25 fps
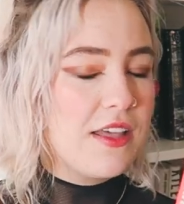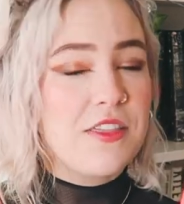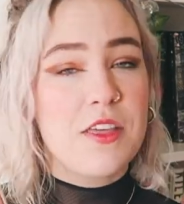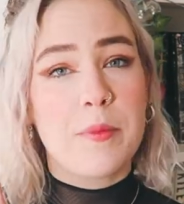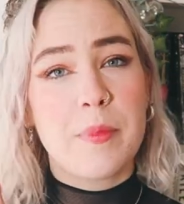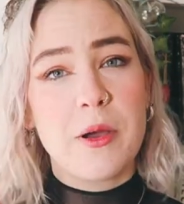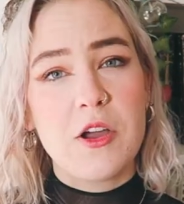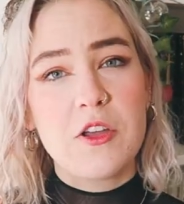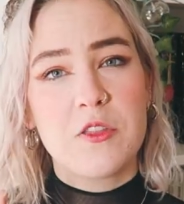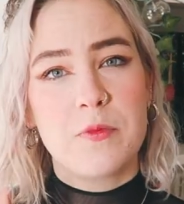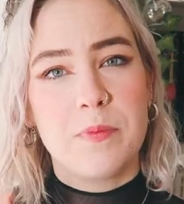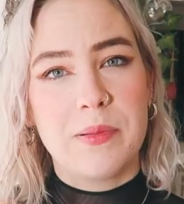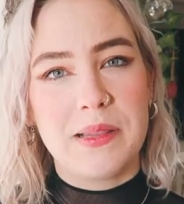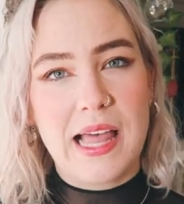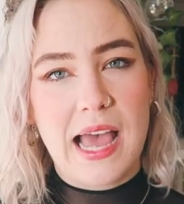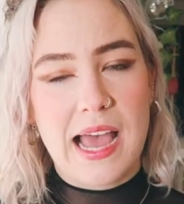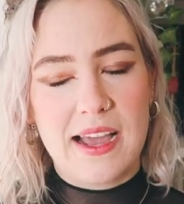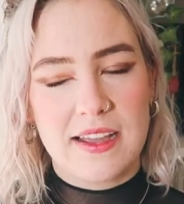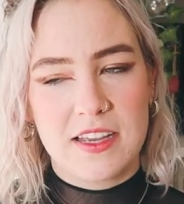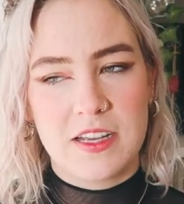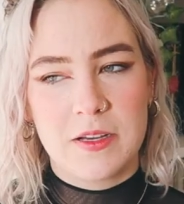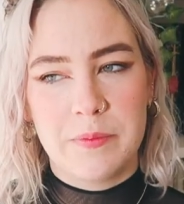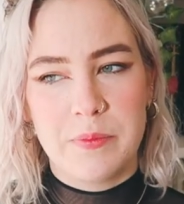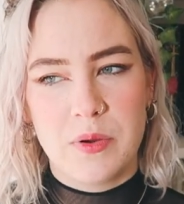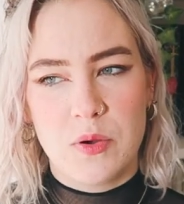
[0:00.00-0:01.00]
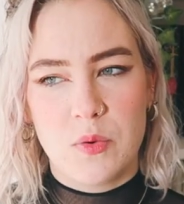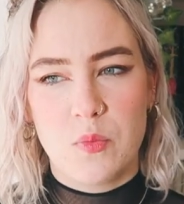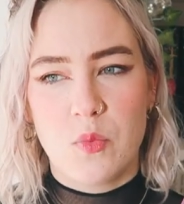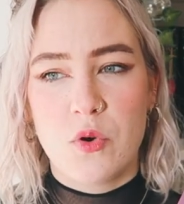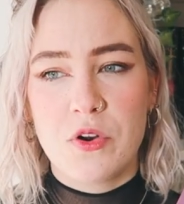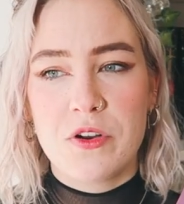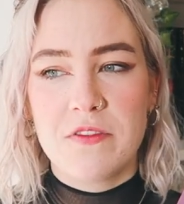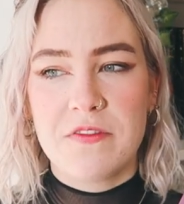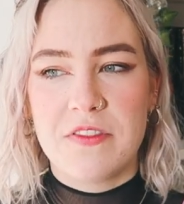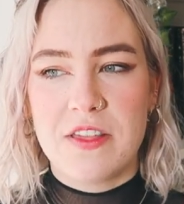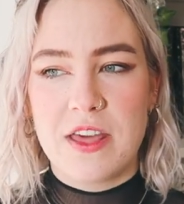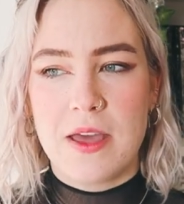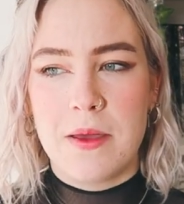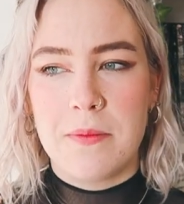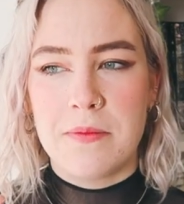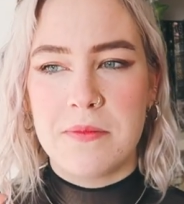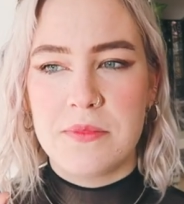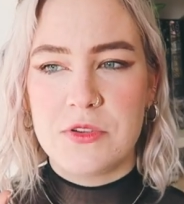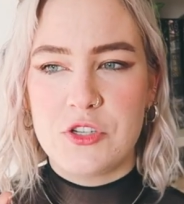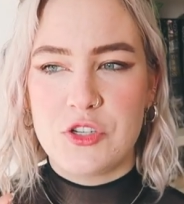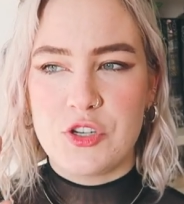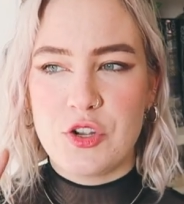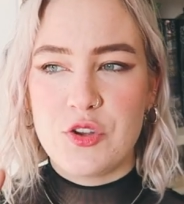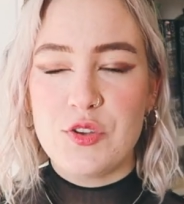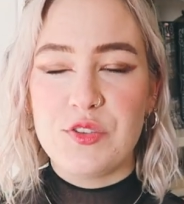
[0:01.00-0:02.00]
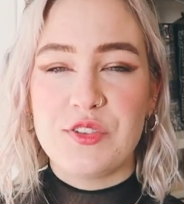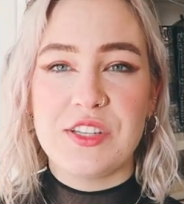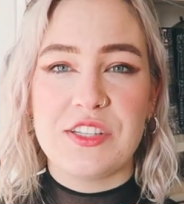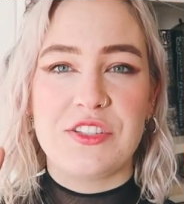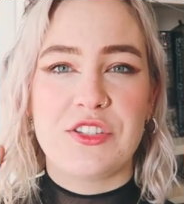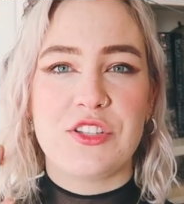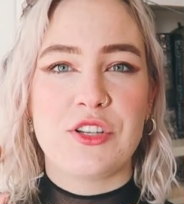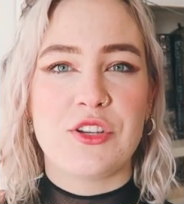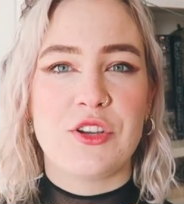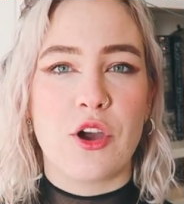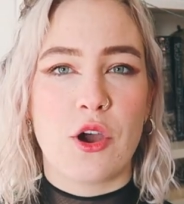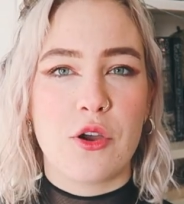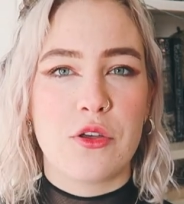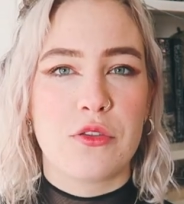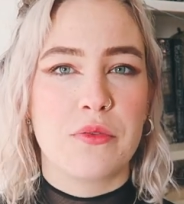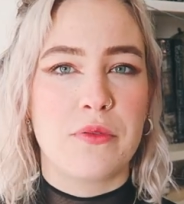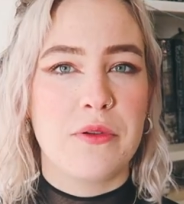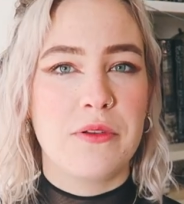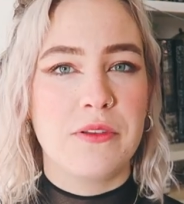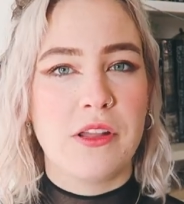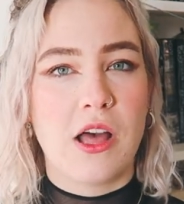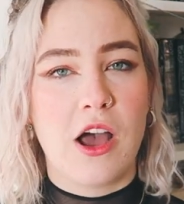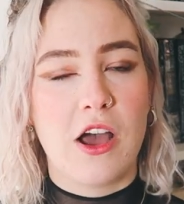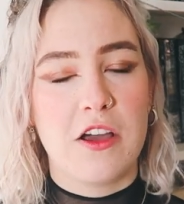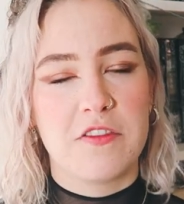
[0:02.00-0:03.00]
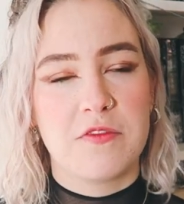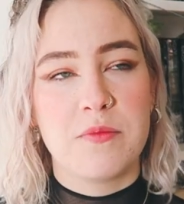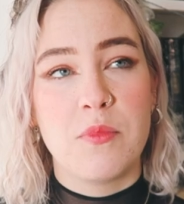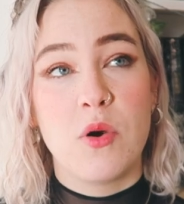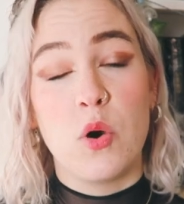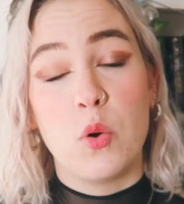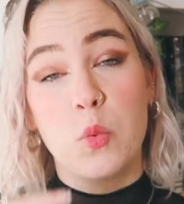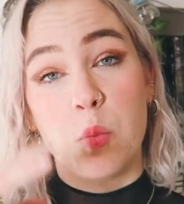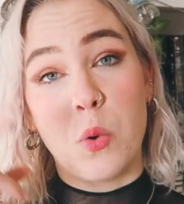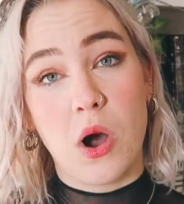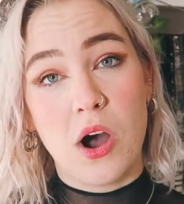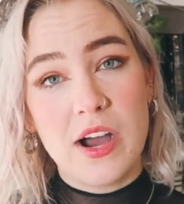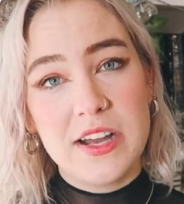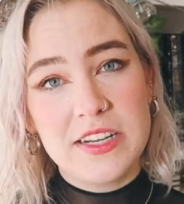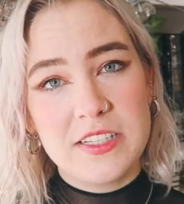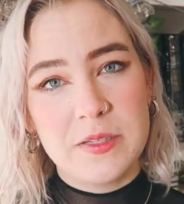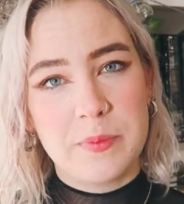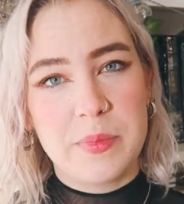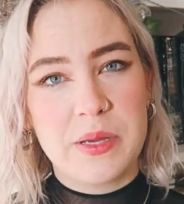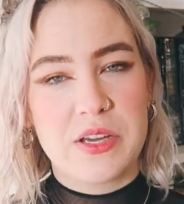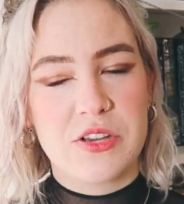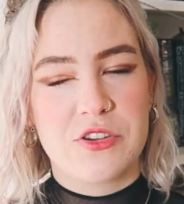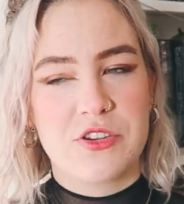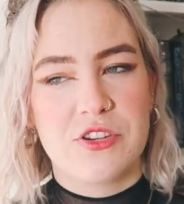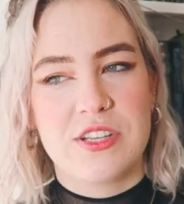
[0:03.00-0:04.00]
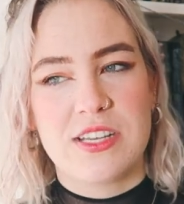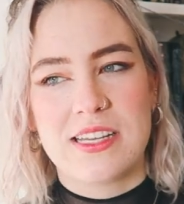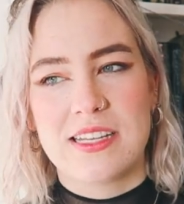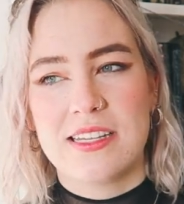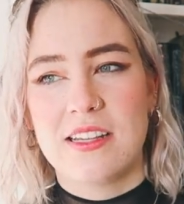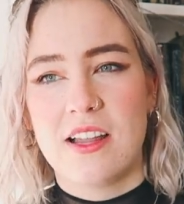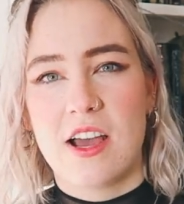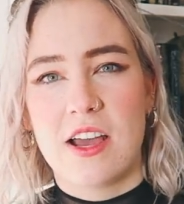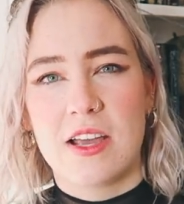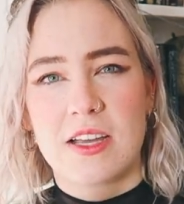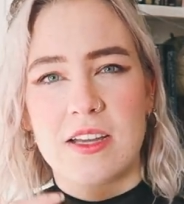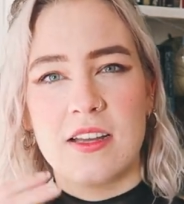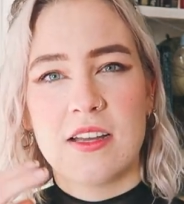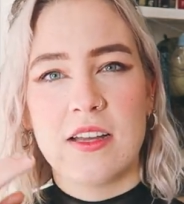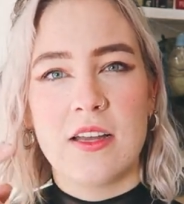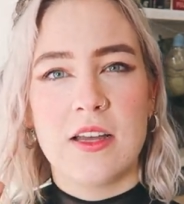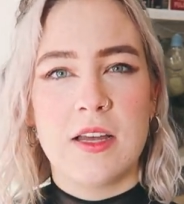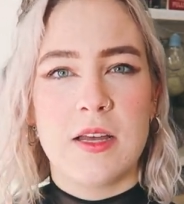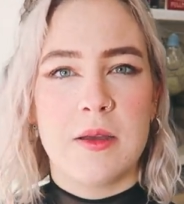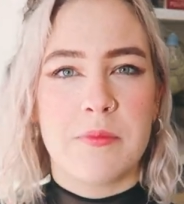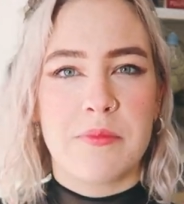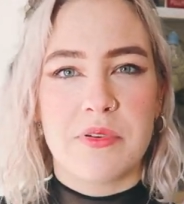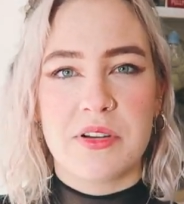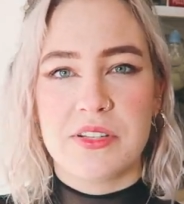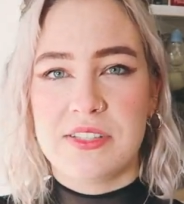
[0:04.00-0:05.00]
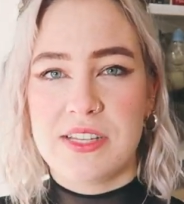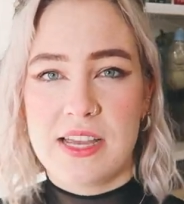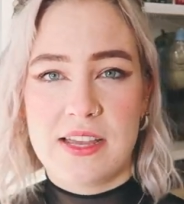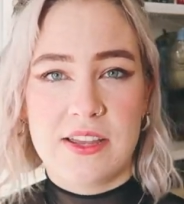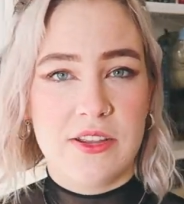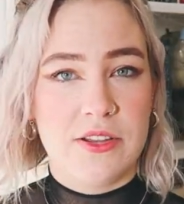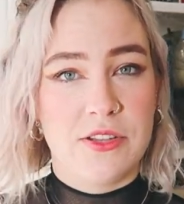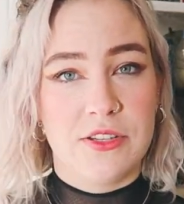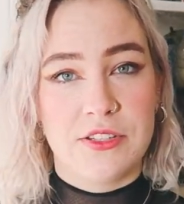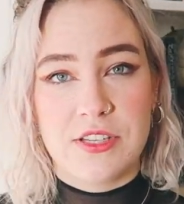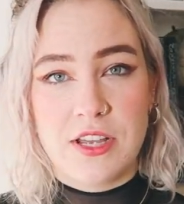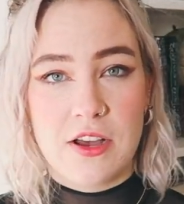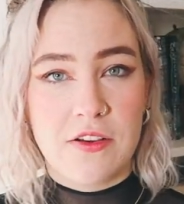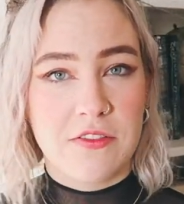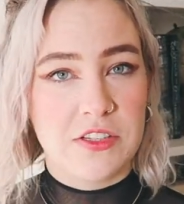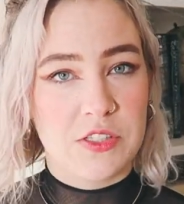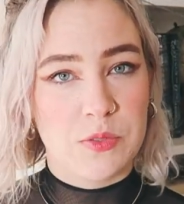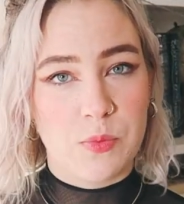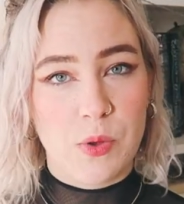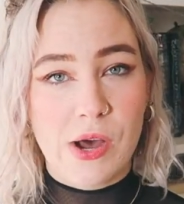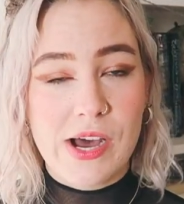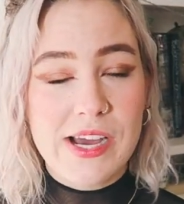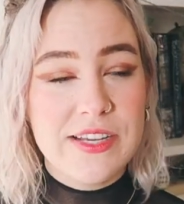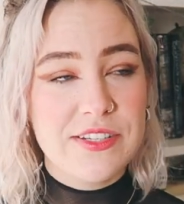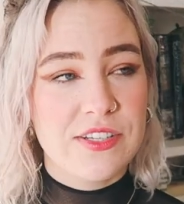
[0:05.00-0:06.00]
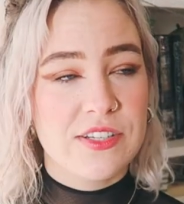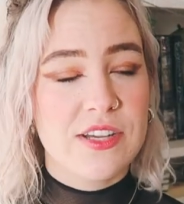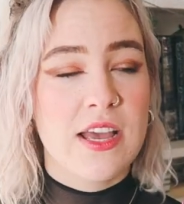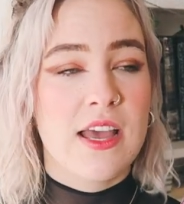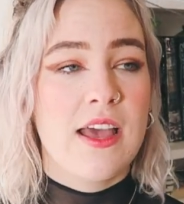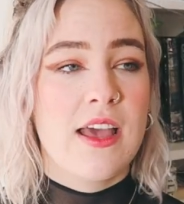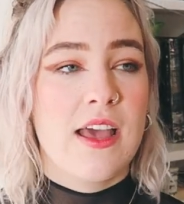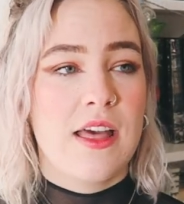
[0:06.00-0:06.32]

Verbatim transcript: They're both black, but one of them chooses to go through life more white because she can like present herself as white,